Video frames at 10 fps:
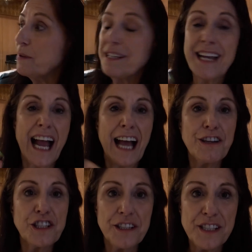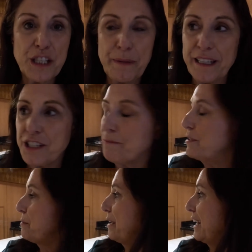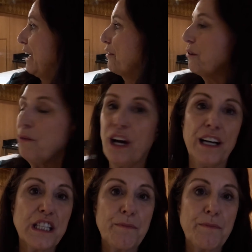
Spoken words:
when I say actions speak louder than words,